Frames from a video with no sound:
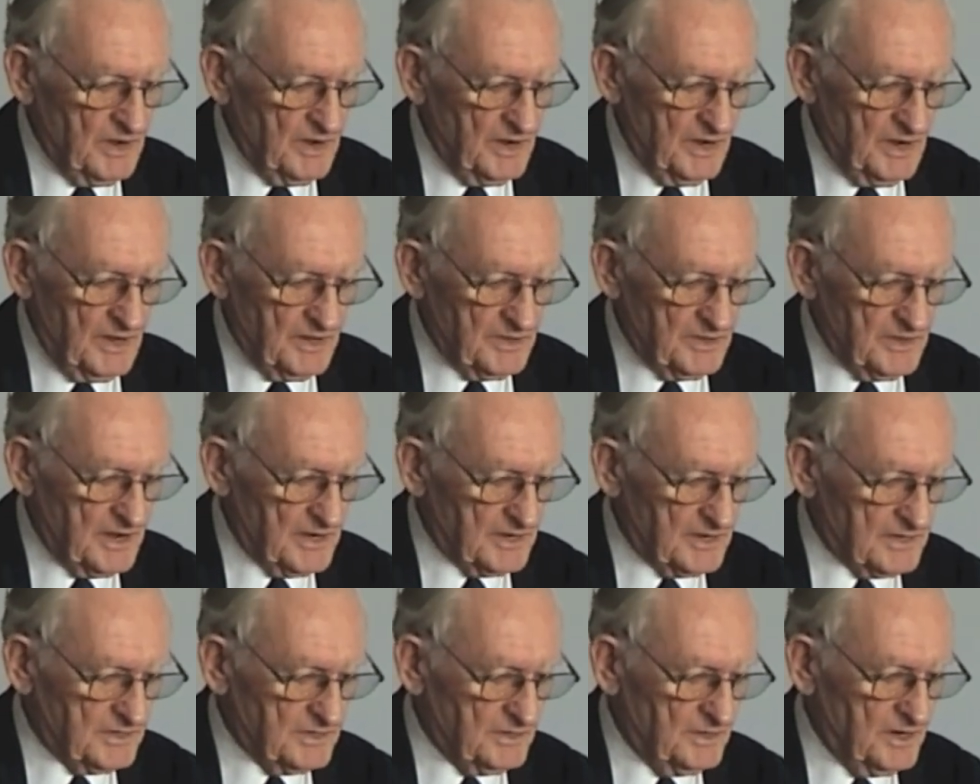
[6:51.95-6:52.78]
uh,
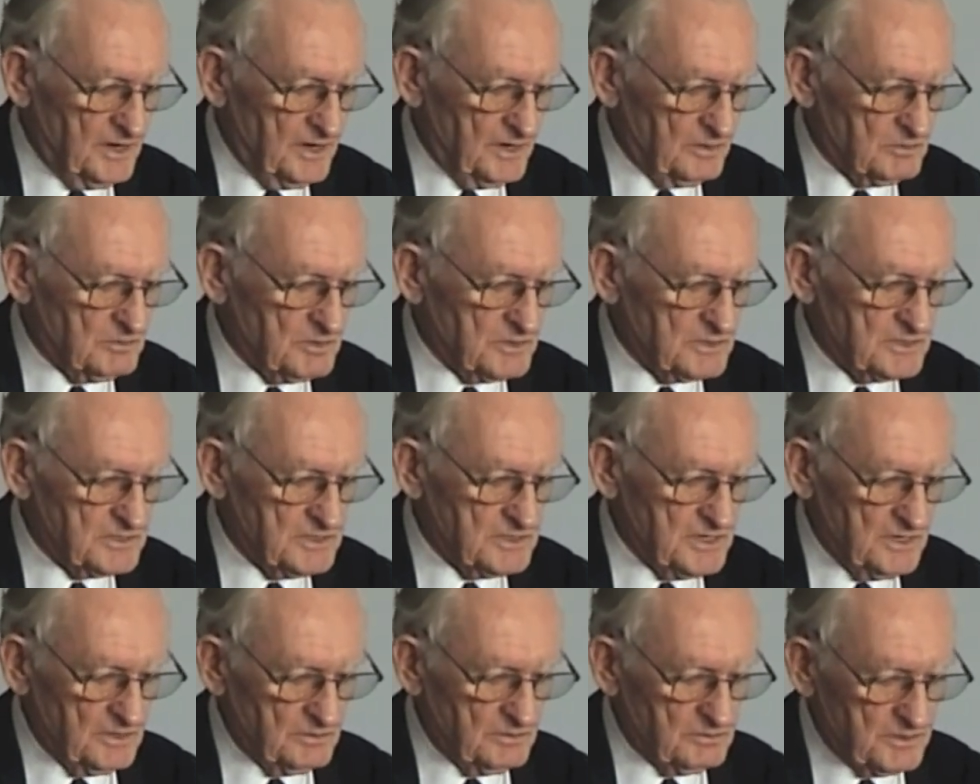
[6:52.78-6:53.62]
that I would
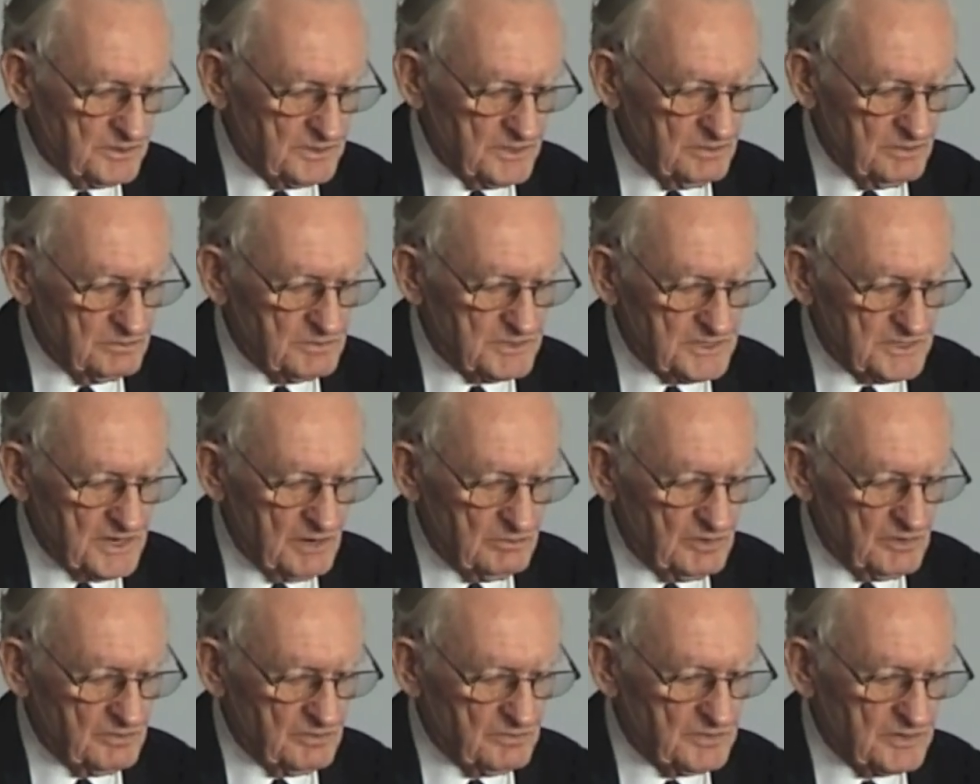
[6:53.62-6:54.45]
share with them
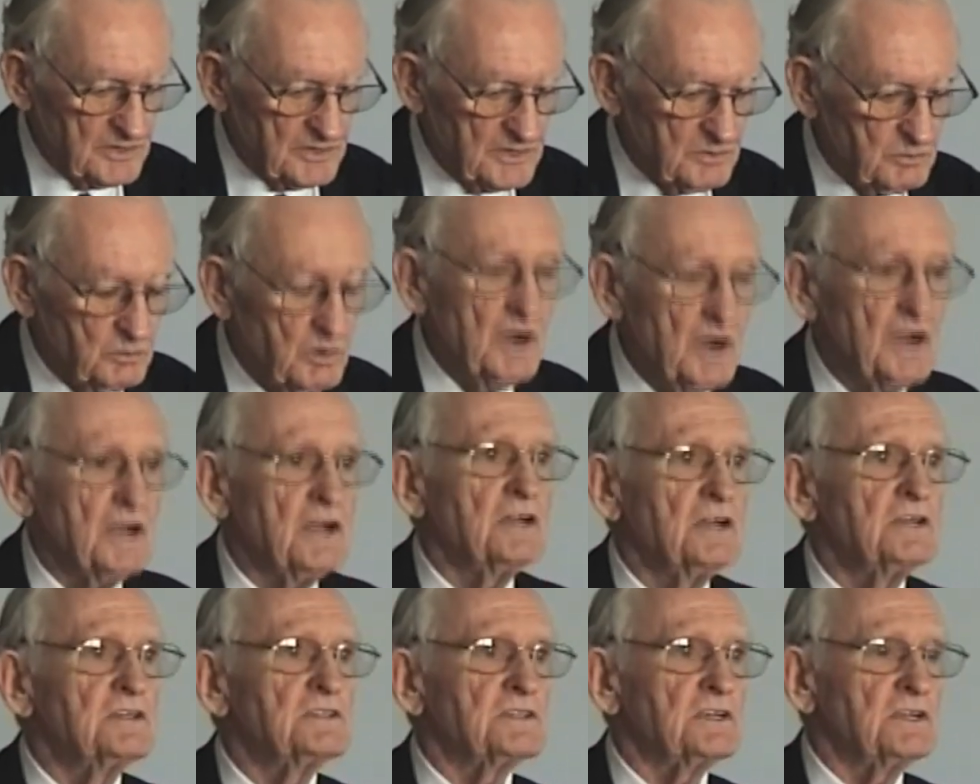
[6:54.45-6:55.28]
some of the
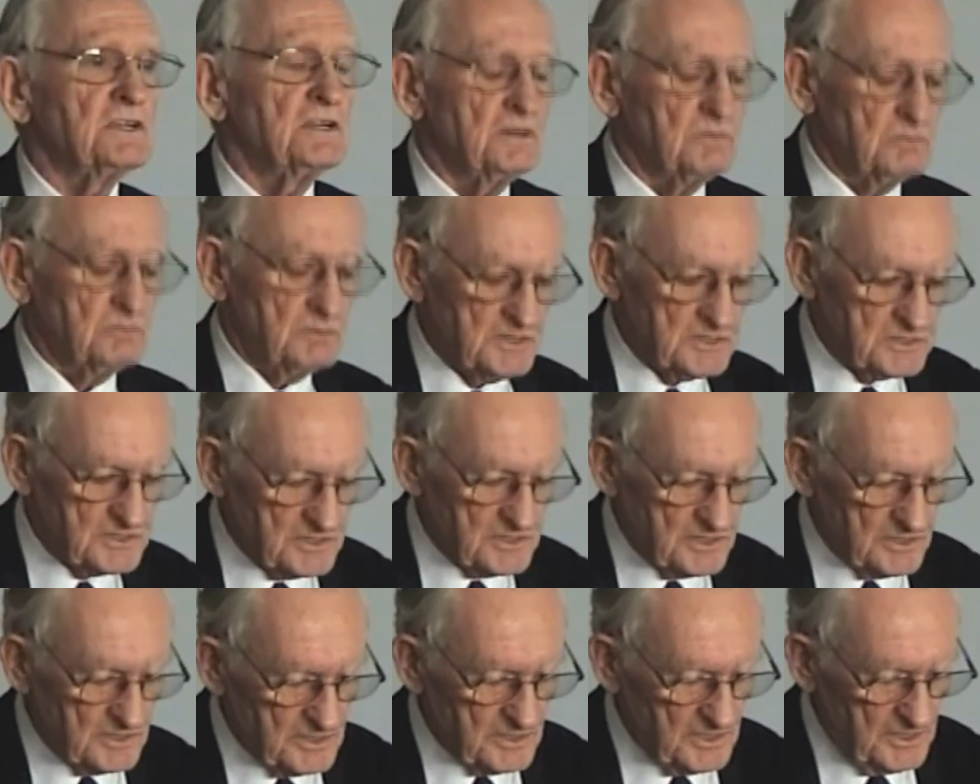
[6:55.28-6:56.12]
ways in which
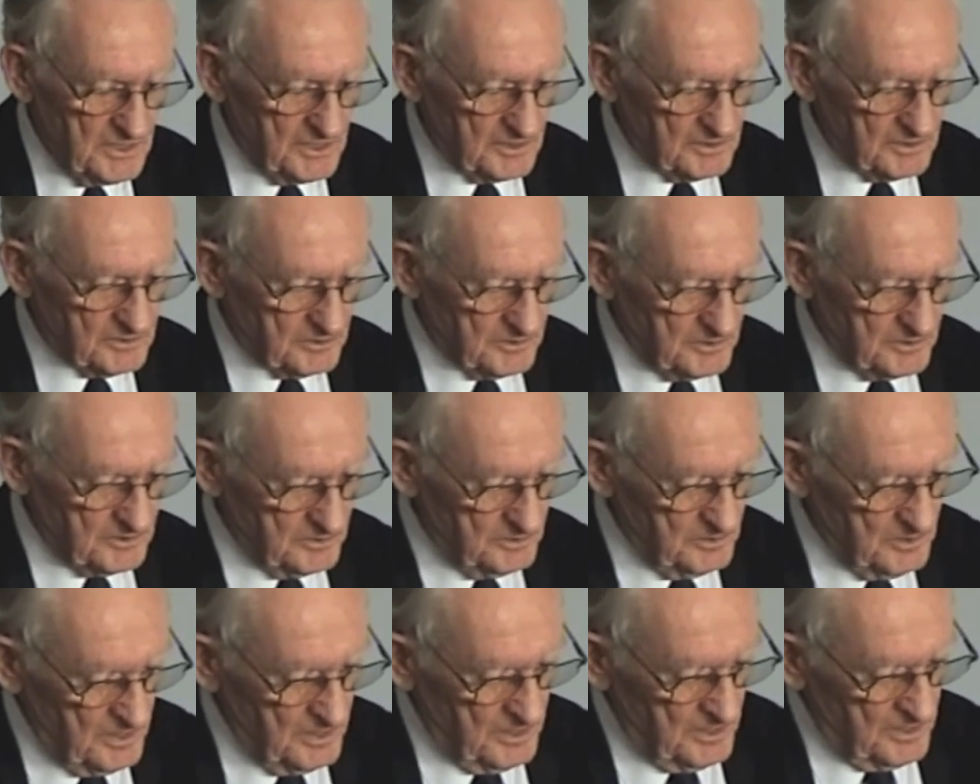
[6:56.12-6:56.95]
uh,
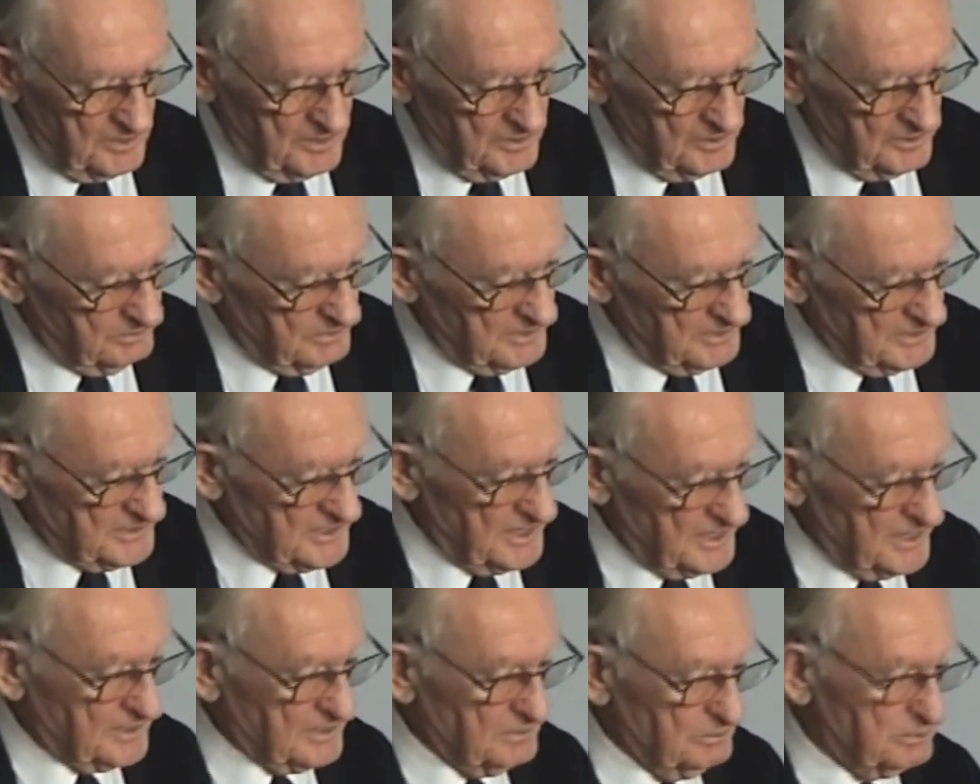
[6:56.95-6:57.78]
aircrew who had been
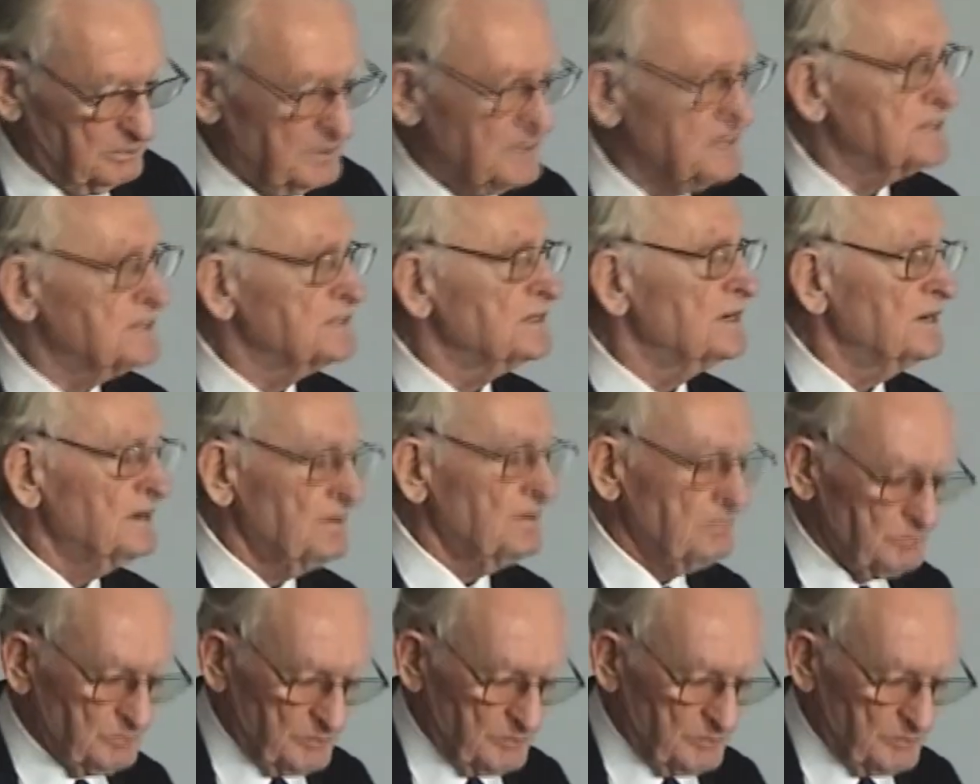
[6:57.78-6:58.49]
taken prisoner